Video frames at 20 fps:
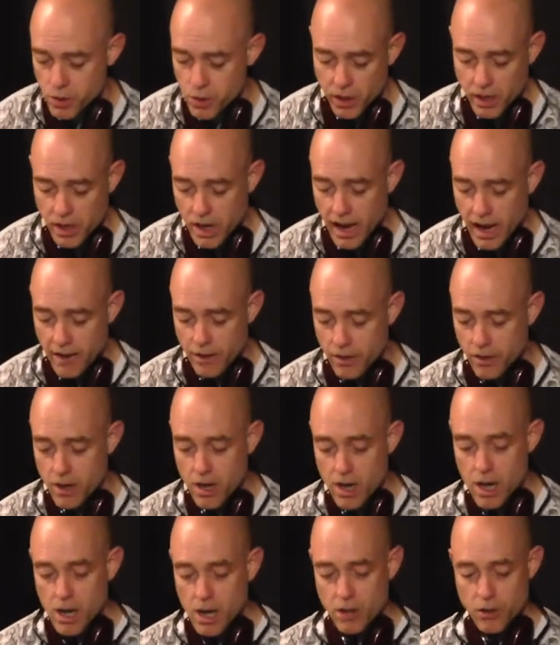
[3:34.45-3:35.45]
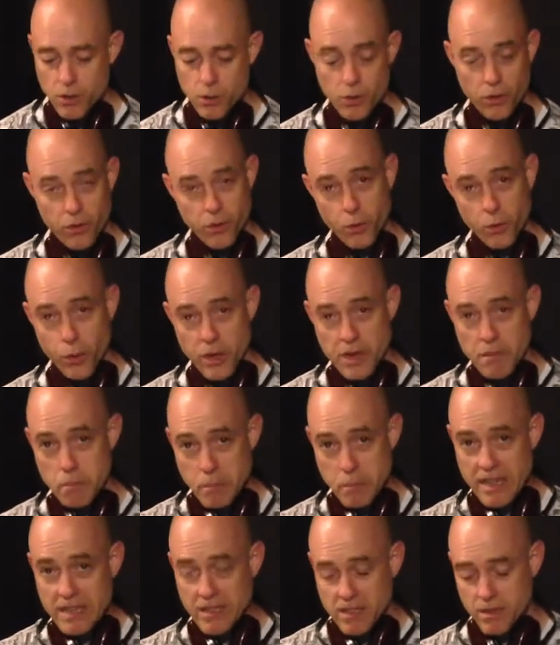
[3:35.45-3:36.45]
You can either do 3
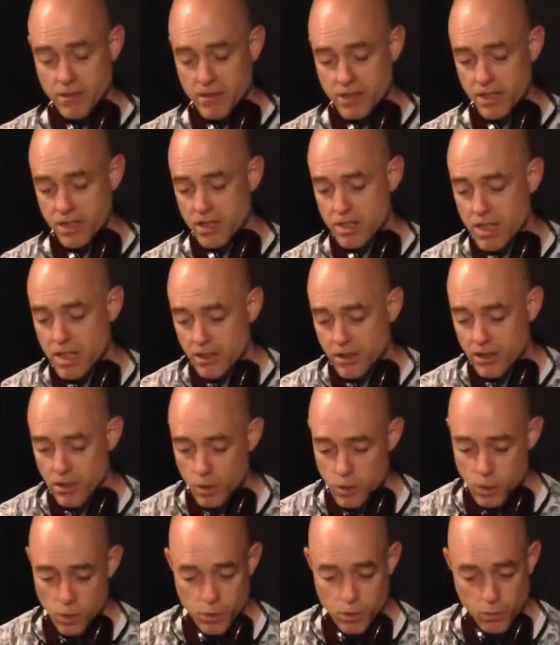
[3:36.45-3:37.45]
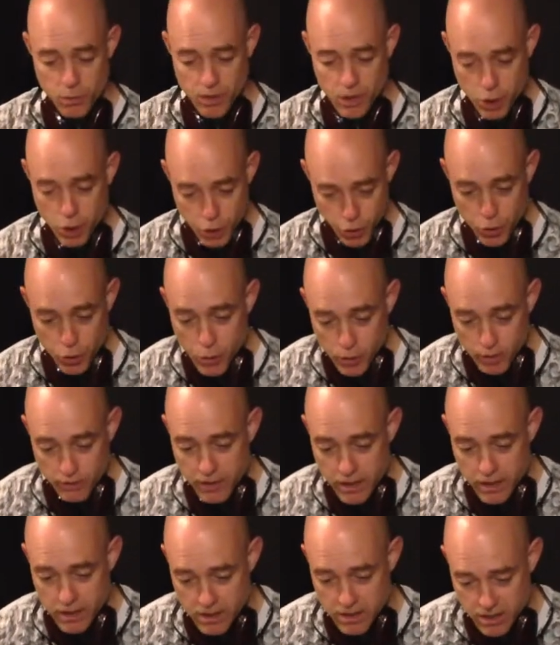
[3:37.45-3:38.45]
beats of 16th notes, which would be 2
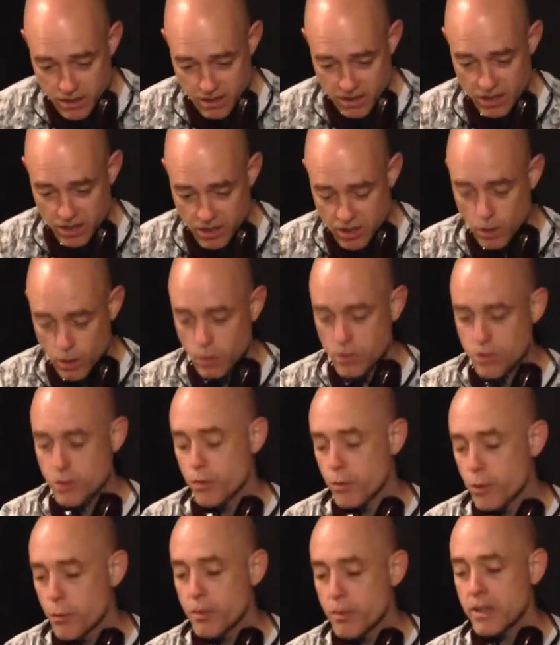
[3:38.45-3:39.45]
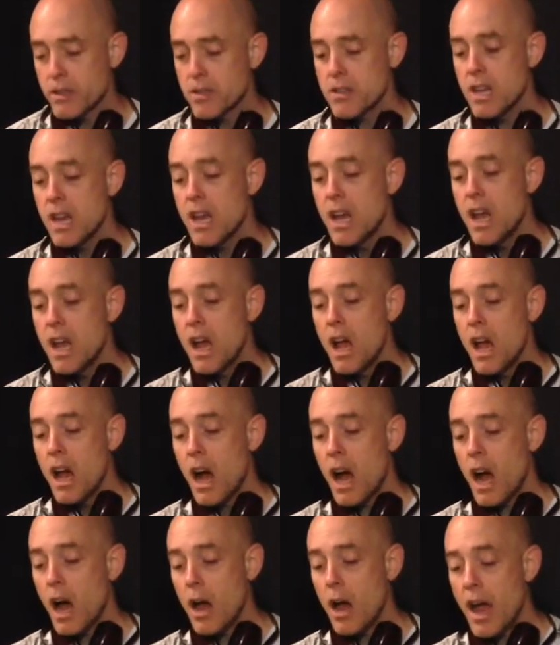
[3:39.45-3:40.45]
of these 6 notes groupings,
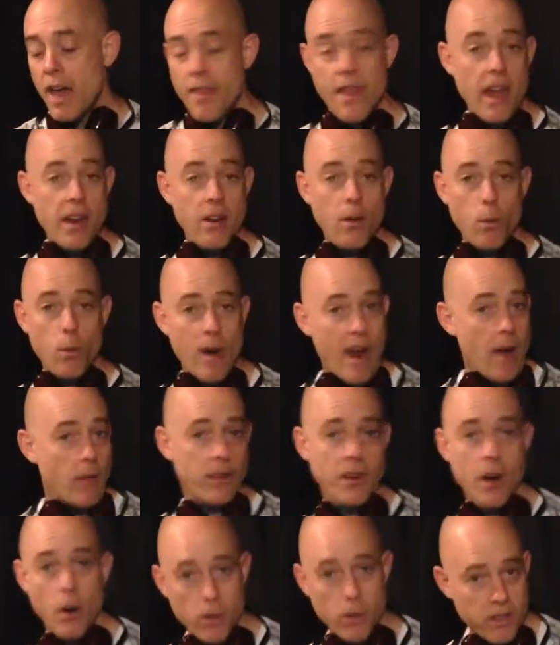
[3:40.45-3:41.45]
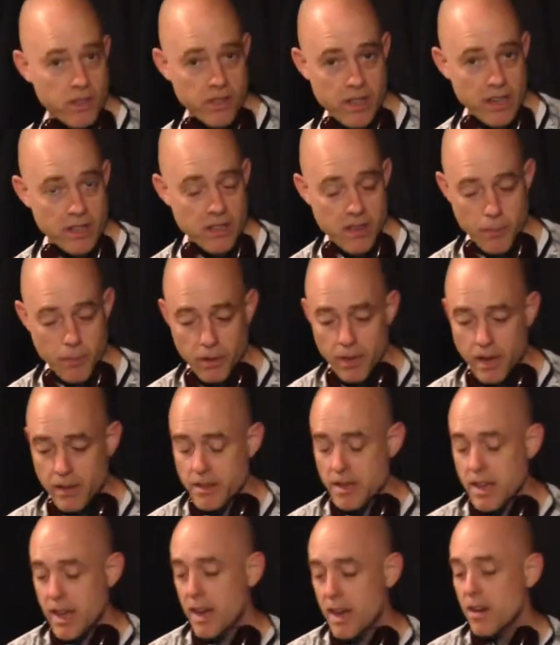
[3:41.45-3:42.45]
and then round it out with a sextuplet
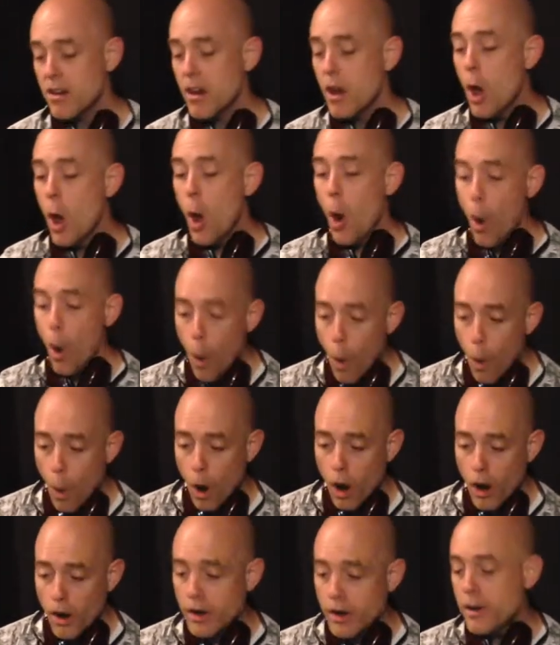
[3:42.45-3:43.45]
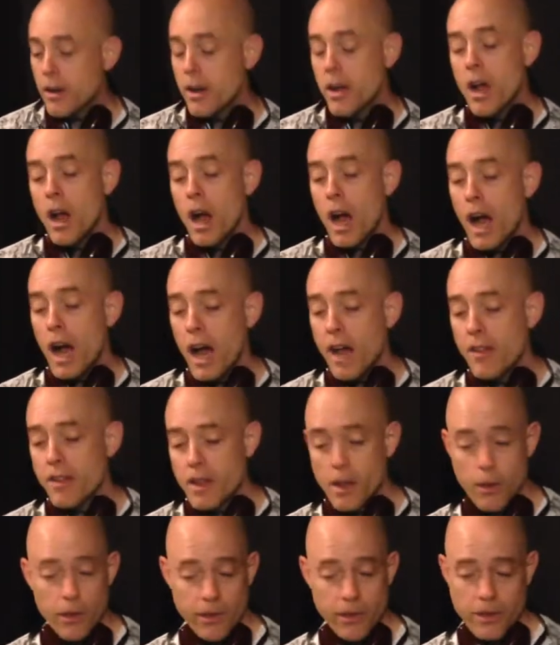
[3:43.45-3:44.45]
at the end. Or
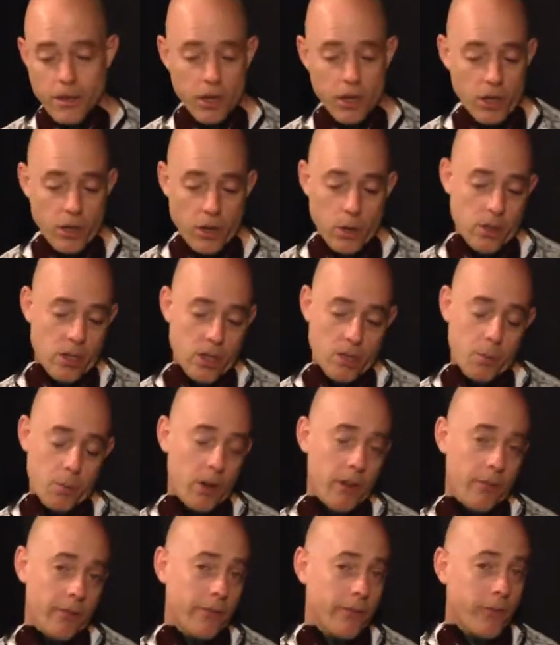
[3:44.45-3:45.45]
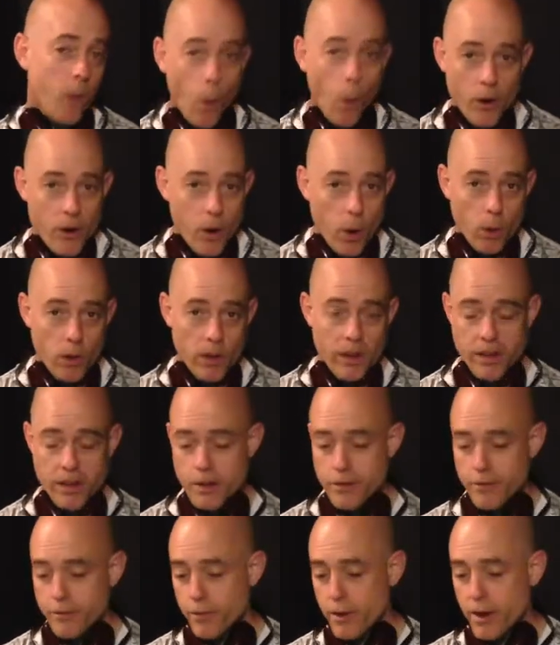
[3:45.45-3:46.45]
the other thing that you can do is just put a 4-note
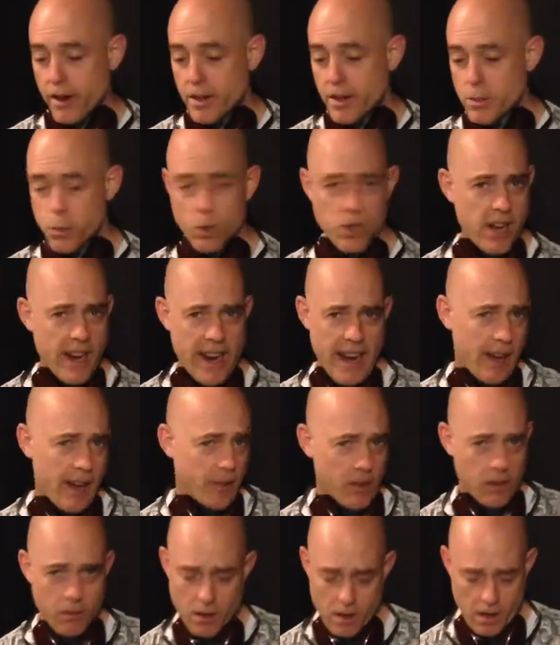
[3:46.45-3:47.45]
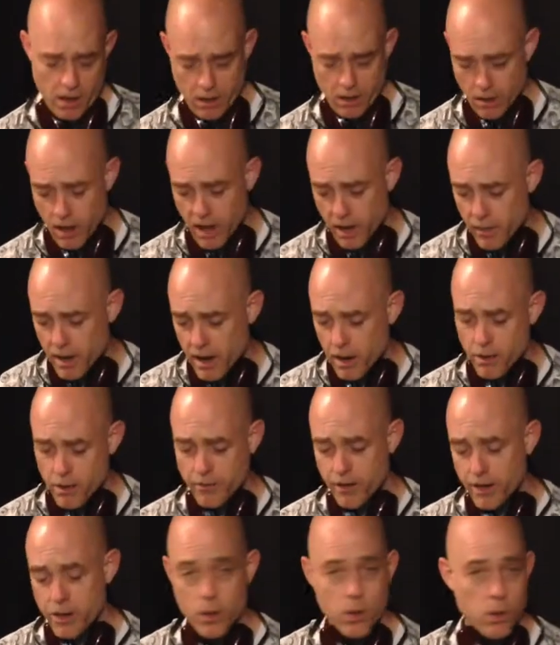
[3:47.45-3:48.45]
linear phrase, which I have in a lot of my
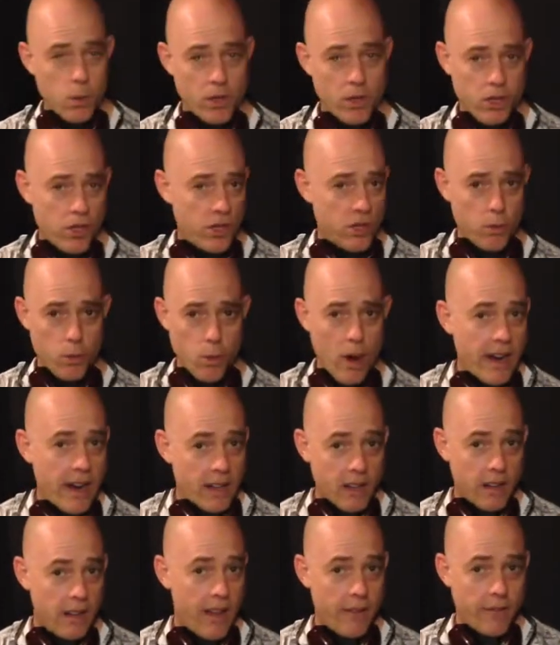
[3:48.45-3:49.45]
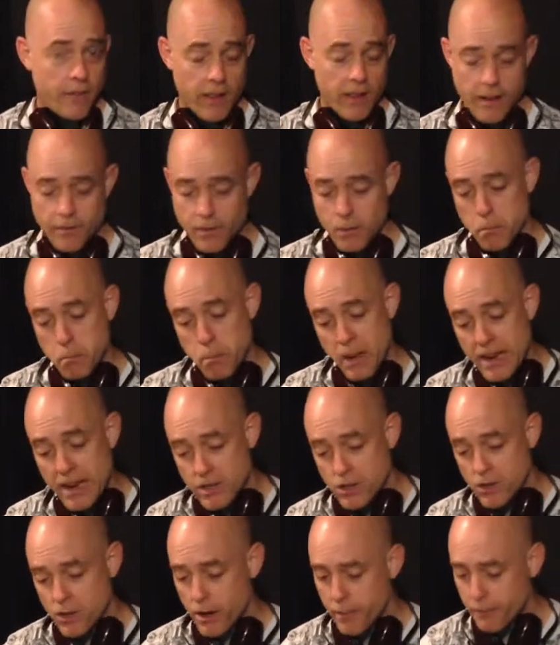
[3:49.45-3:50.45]
other videos, where it's just right, left
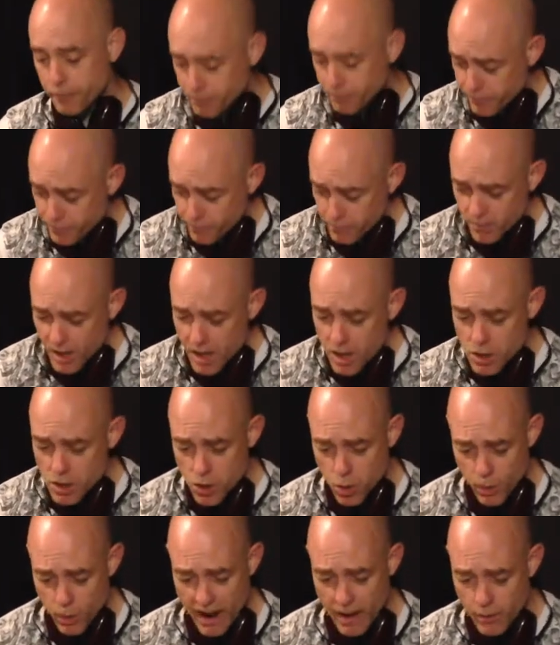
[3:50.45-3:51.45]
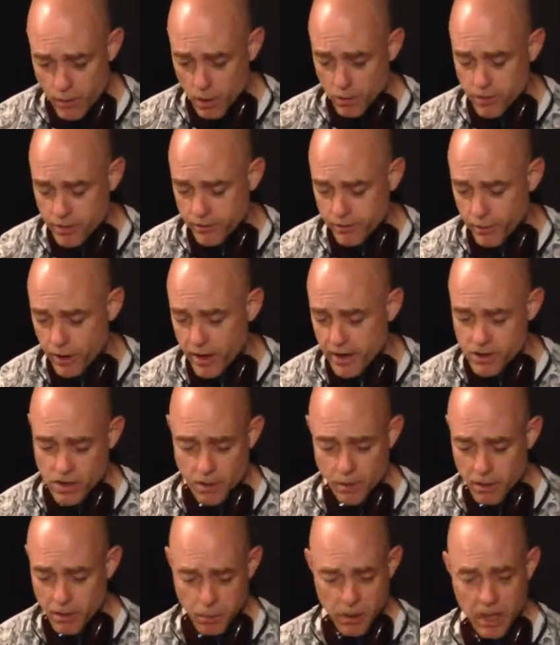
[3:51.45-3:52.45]
bass drum to round out the phrase.
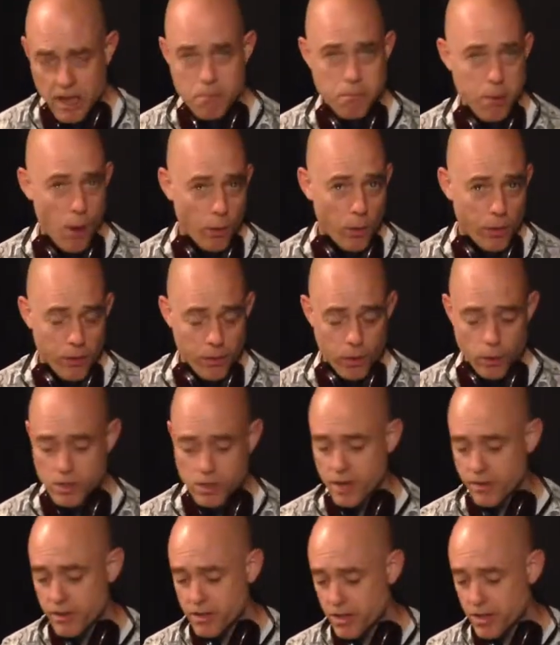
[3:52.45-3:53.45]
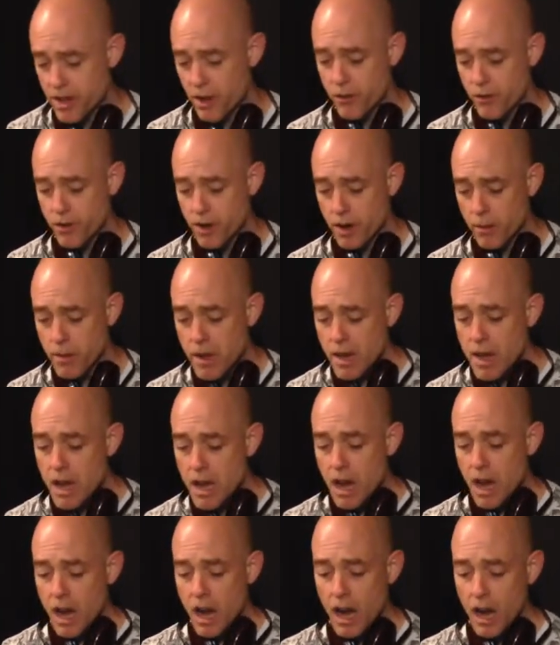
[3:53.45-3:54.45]
So I'm going to play both of those on the snare drum.
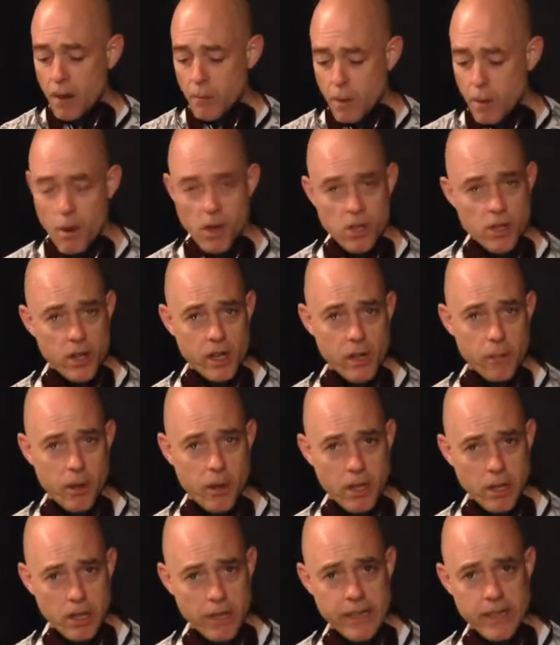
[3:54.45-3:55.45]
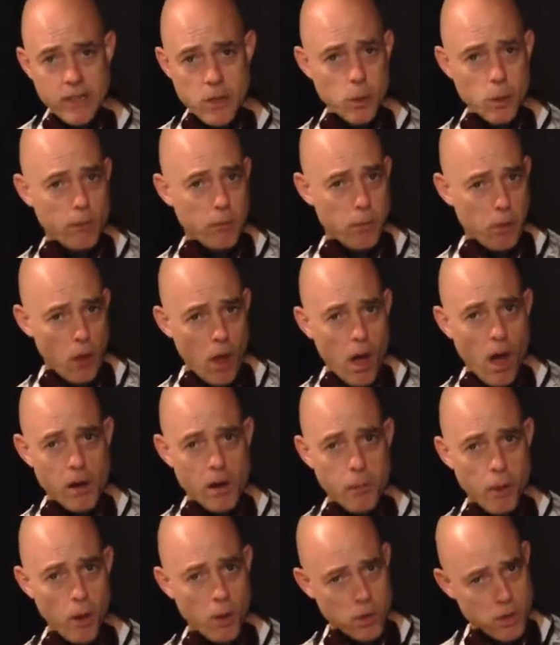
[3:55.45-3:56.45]
I'm also going to put a link to a
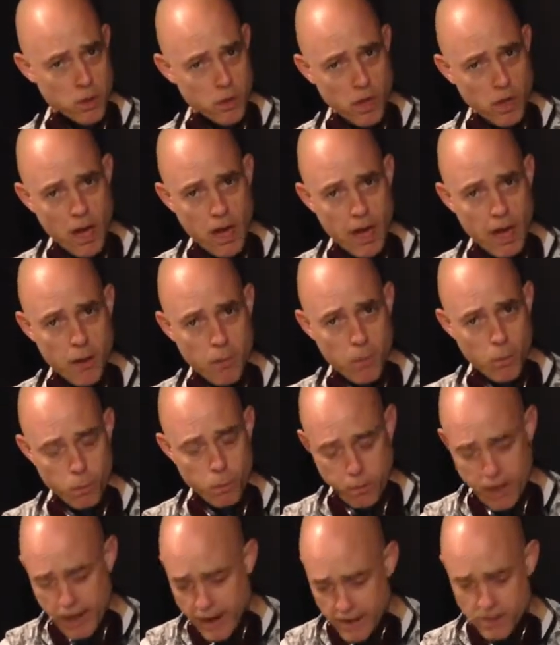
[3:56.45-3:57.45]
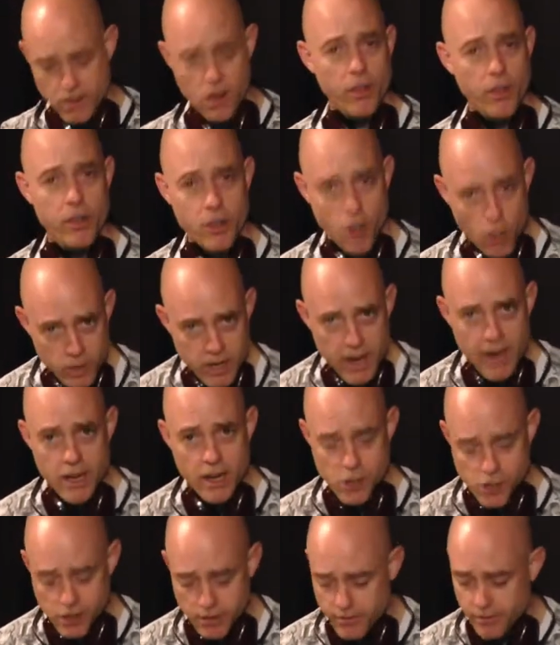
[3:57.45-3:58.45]
blog post that has all the
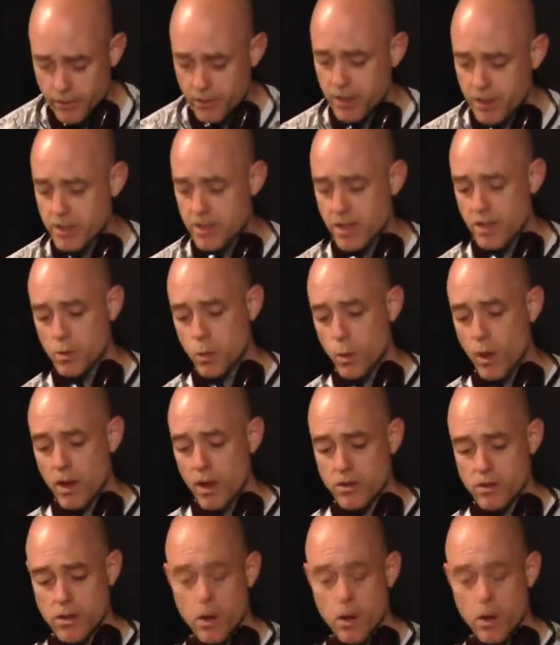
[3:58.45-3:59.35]
notation for this as well.